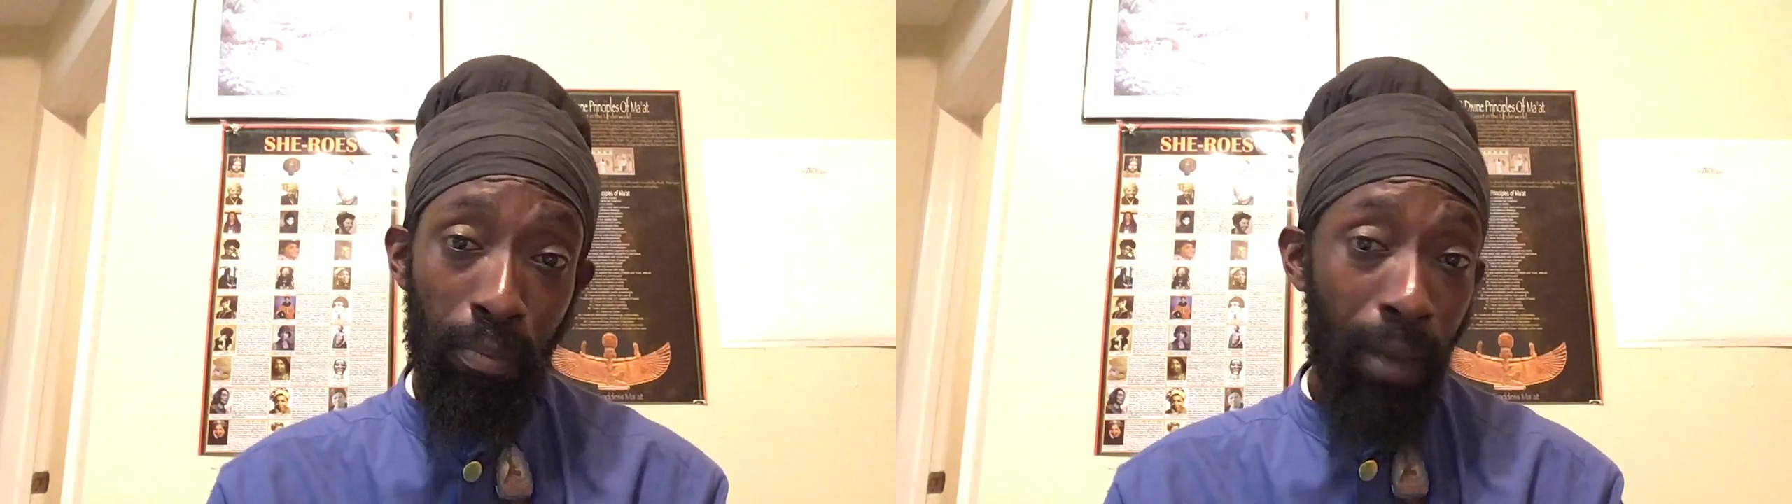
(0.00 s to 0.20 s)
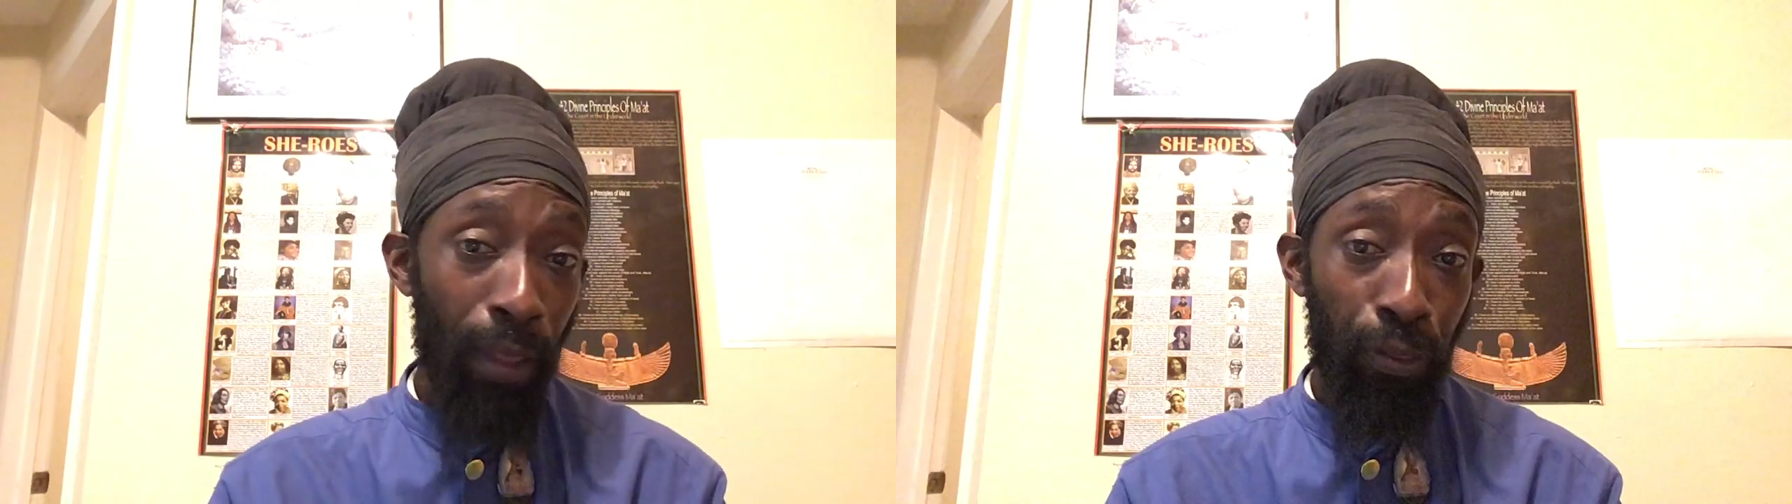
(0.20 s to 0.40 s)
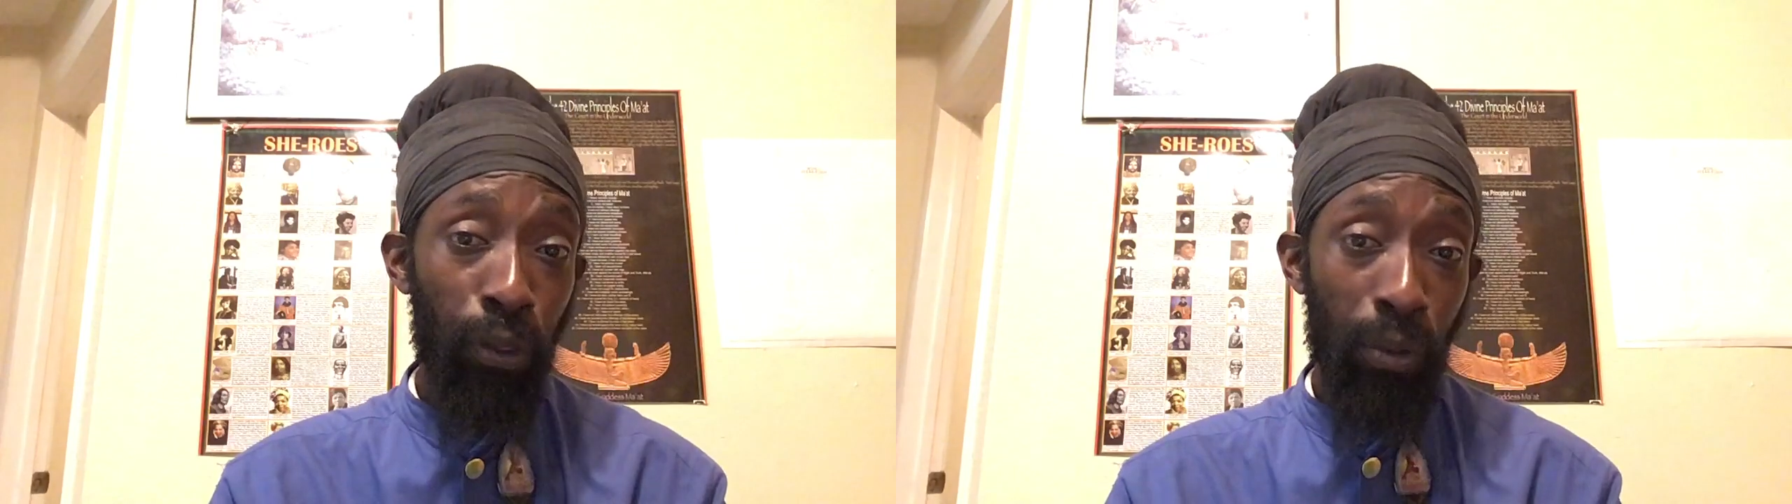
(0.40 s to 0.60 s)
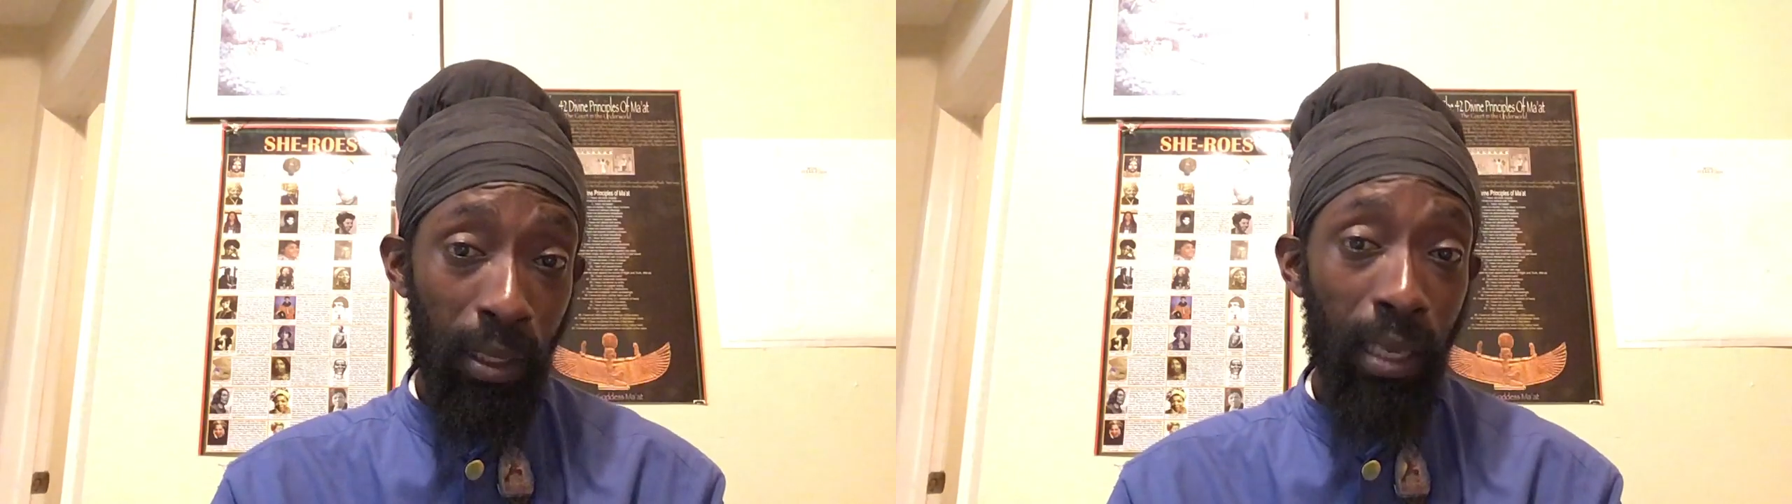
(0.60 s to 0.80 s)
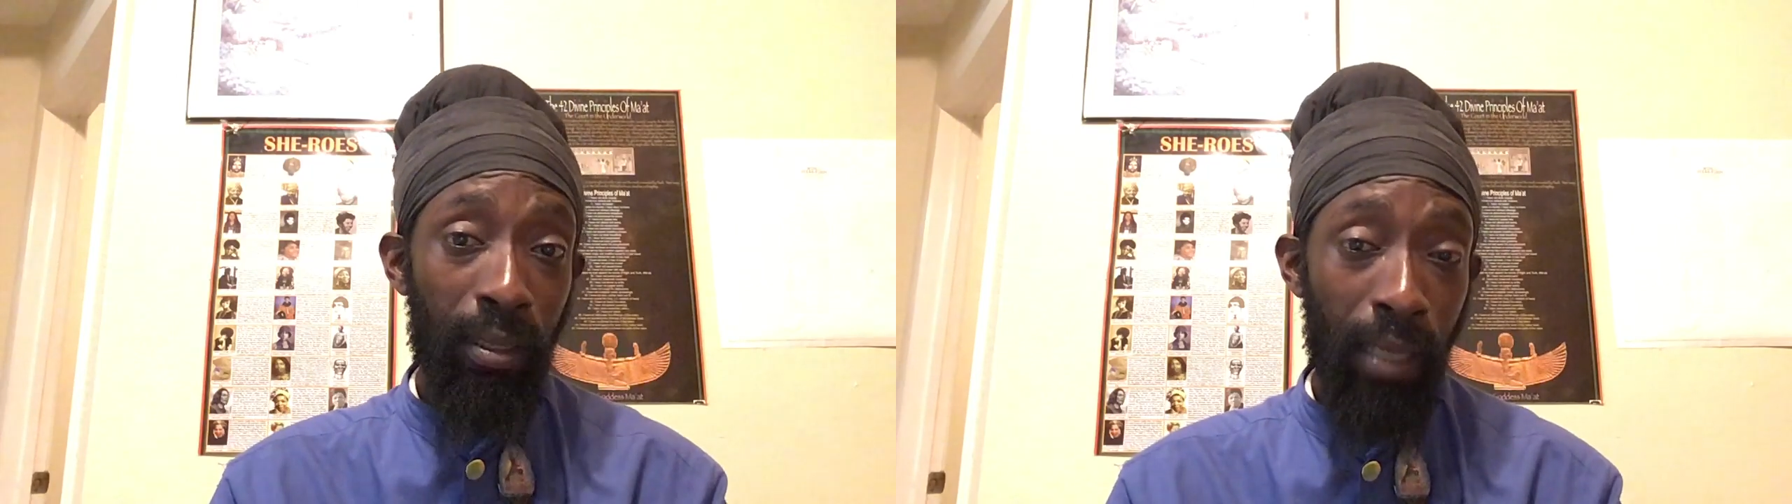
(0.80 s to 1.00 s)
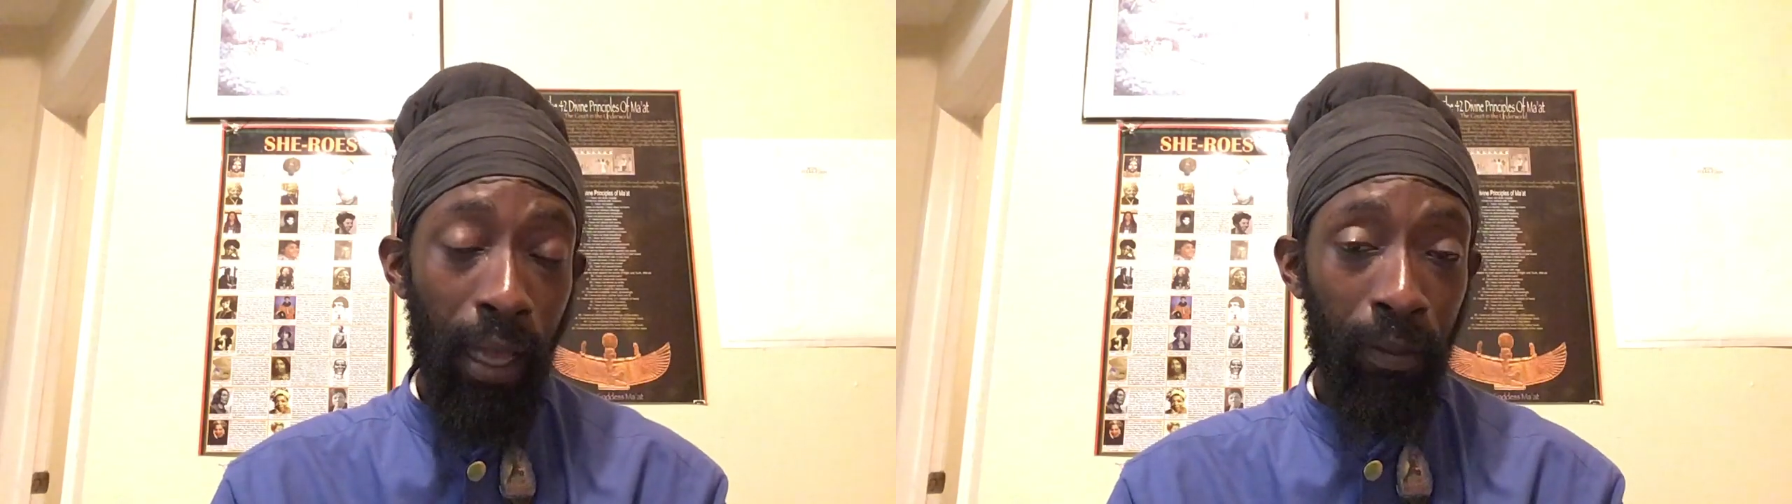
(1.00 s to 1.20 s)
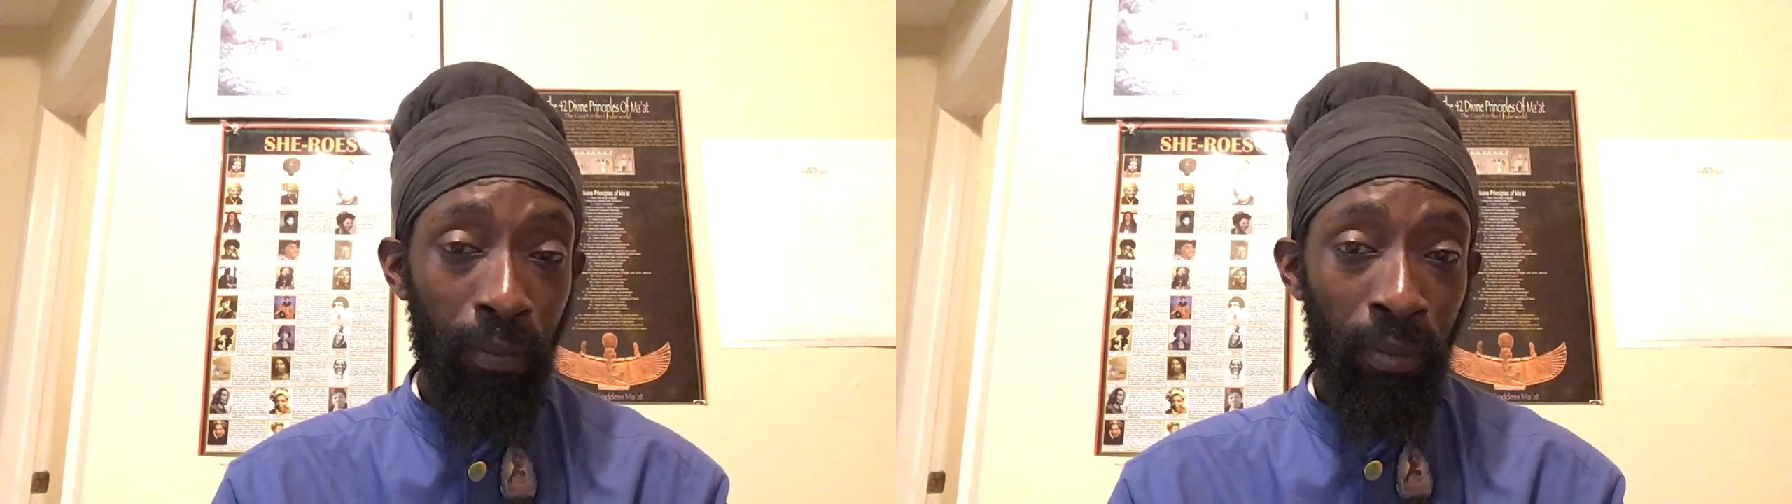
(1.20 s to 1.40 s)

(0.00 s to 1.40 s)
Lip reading: Matthew says that.